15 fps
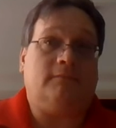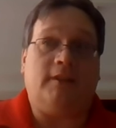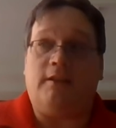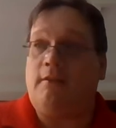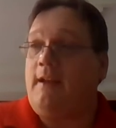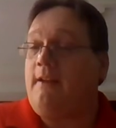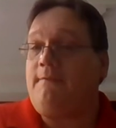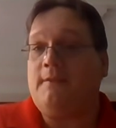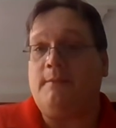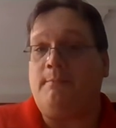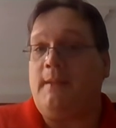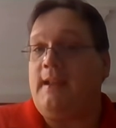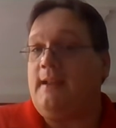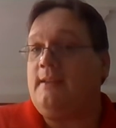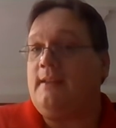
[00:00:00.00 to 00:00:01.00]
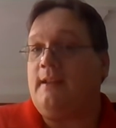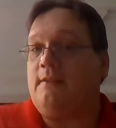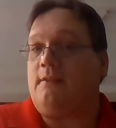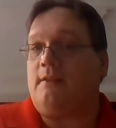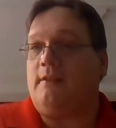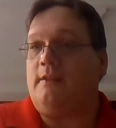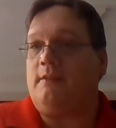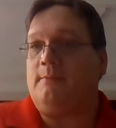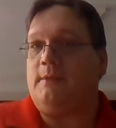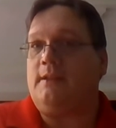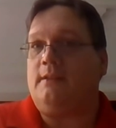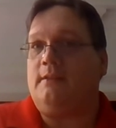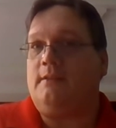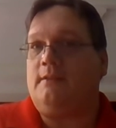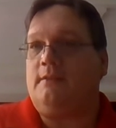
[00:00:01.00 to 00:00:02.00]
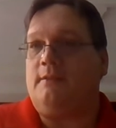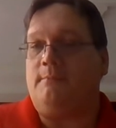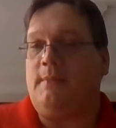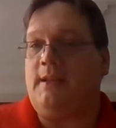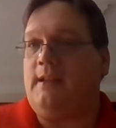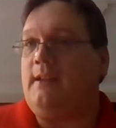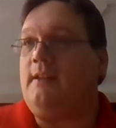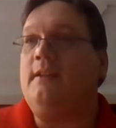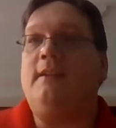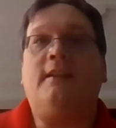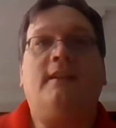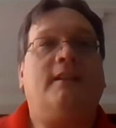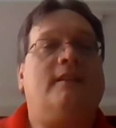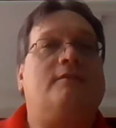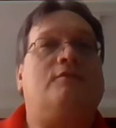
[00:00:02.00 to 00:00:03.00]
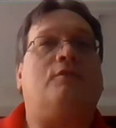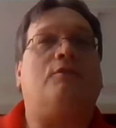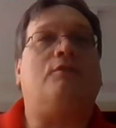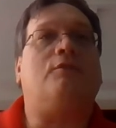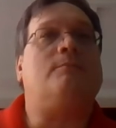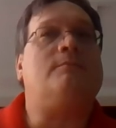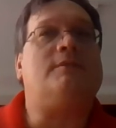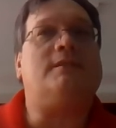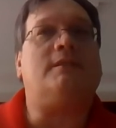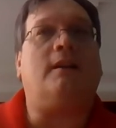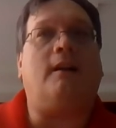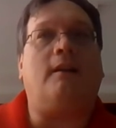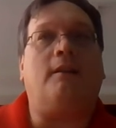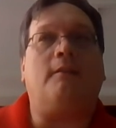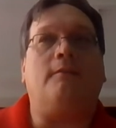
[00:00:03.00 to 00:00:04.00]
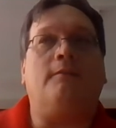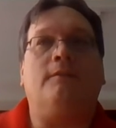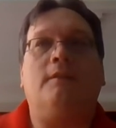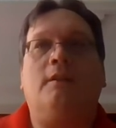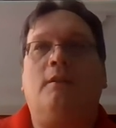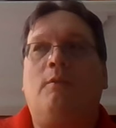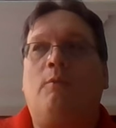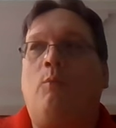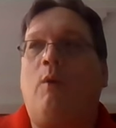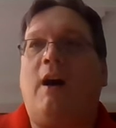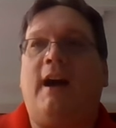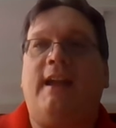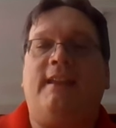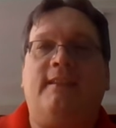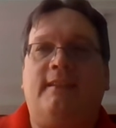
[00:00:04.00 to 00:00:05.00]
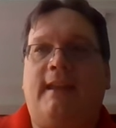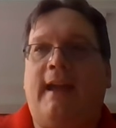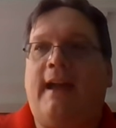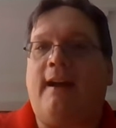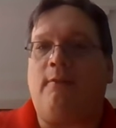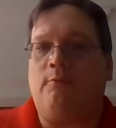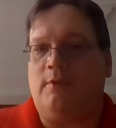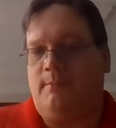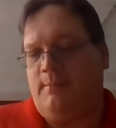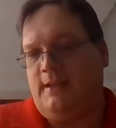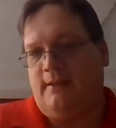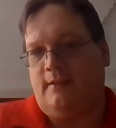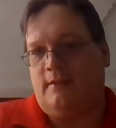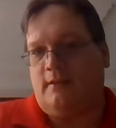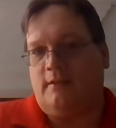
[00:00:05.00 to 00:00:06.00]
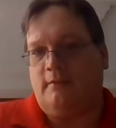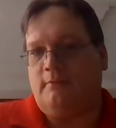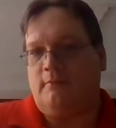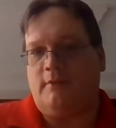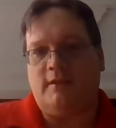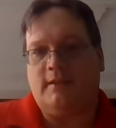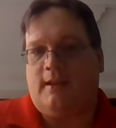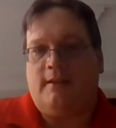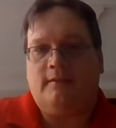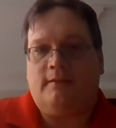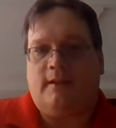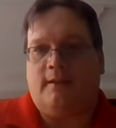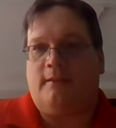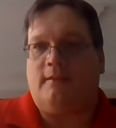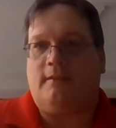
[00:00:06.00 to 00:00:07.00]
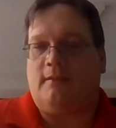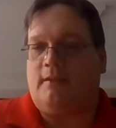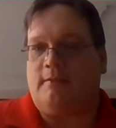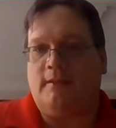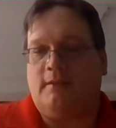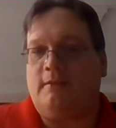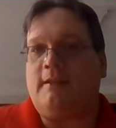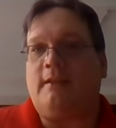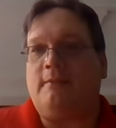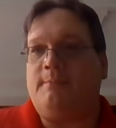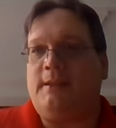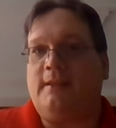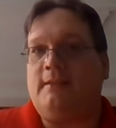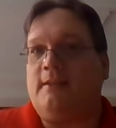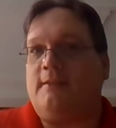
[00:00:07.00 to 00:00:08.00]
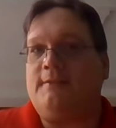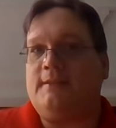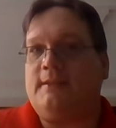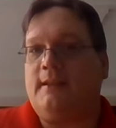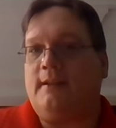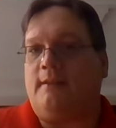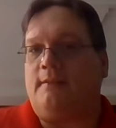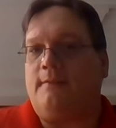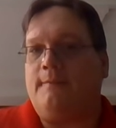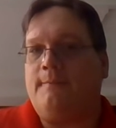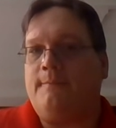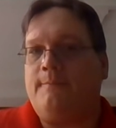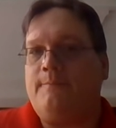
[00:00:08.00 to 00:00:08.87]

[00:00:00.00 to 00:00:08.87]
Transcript: You have to make that argument to me in terms of why that would be good, which I do not, that'll be a tough sell.